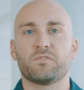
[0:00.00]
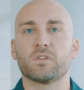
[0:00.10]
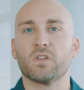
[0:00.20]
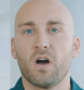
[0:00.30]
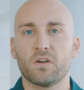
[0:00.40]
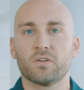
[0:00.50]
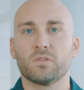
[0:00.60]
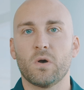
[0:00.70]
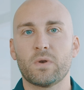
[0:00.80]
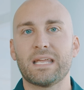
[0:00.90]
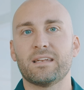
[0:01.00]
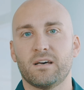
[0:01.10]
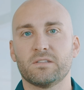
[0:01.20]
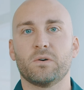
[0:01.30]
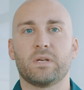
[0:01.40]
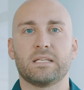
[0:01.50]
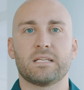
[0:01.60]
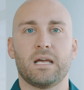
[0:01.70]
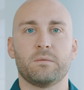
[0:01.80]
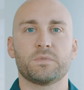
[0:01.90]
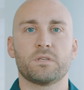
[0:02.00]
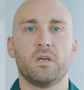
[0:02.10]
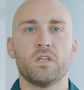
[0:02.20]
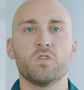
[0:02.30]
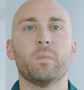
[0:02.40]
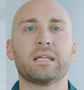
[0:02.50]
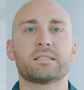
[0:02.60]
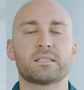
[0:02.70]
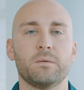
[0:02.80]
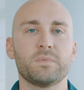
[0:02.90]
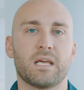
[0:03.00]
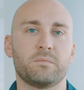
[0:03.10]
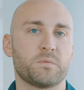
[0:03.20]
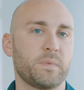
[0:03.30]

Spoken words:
for longer loading and unloading times. You might sometimes